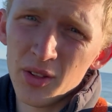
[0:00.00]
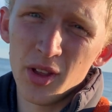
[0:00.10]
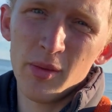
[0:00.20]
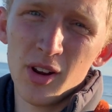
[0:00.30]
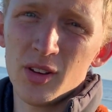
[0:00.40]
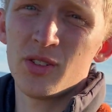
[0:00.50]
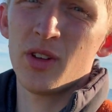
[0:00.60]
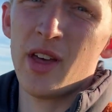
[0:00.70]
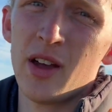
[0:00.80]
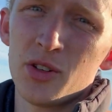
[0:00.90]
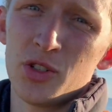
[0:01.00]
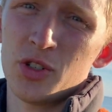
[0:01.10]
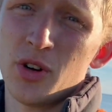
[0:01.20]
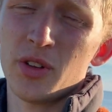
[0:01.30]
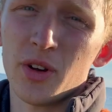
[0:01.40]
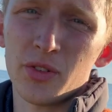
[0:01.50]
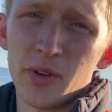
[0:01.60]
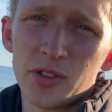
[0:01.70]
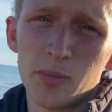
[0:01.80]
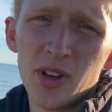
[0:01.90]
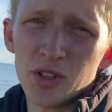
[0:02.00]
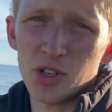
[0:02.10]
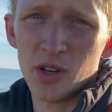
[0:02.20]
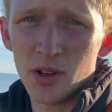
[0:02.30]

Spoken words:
limited to that short little stretch of beach.